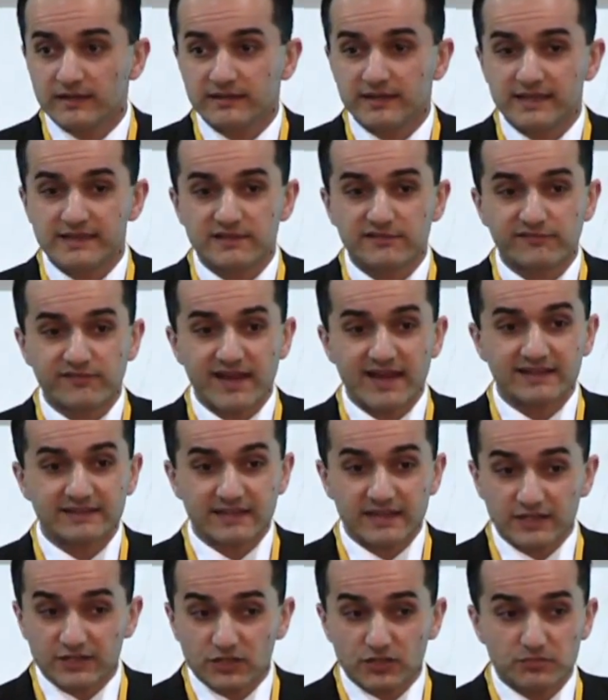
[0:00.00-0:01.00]
than the fact
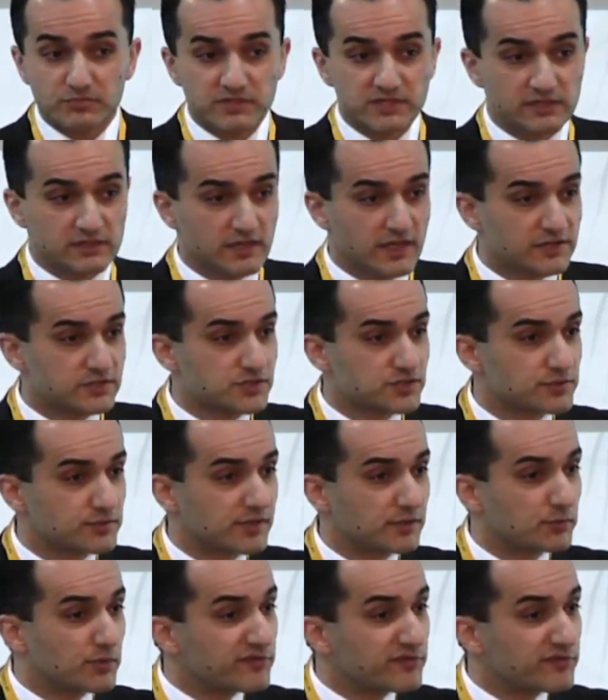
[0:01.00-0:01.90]
that it could be a luxury.